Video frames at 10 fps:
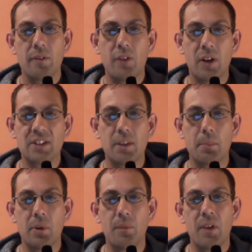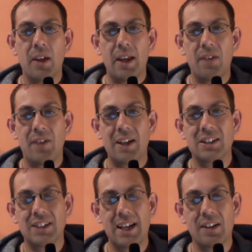For example, if I
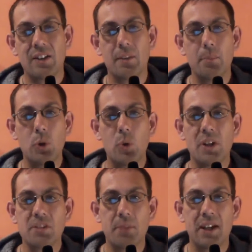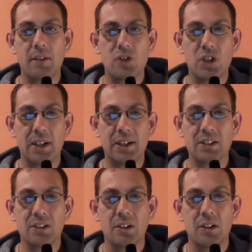say that the moon is made of
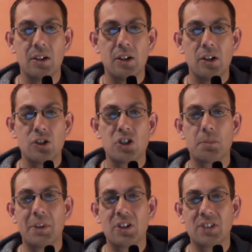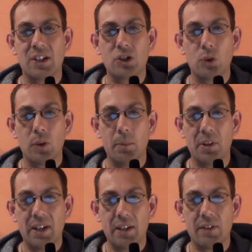cheese, just because I truly
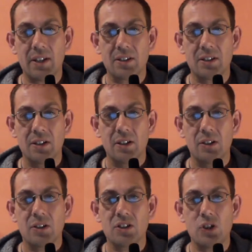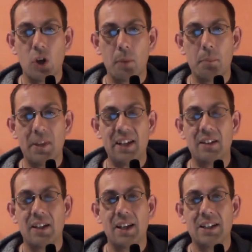believe it, does not
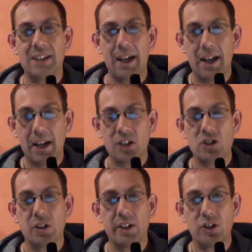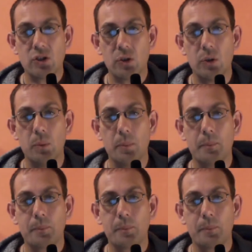mean that it is actually true.